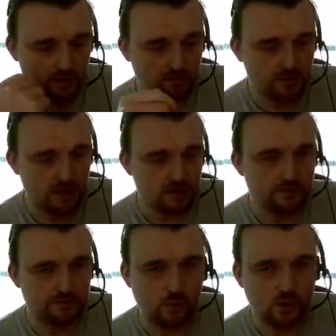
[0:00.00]
Maker
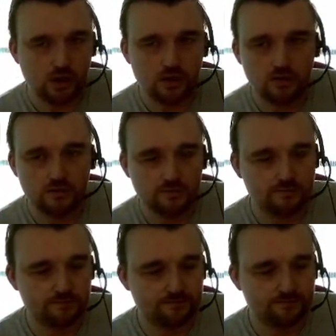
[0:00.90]
4,
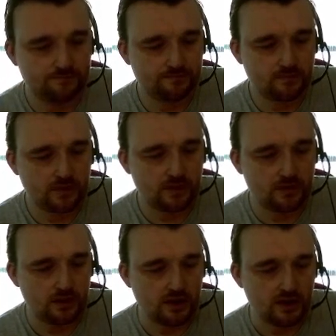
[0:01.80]

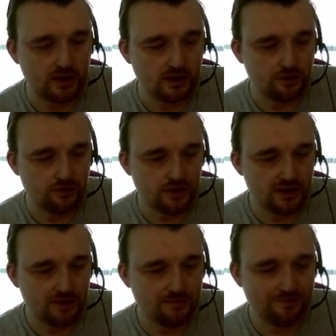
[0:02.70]
the greedy tree.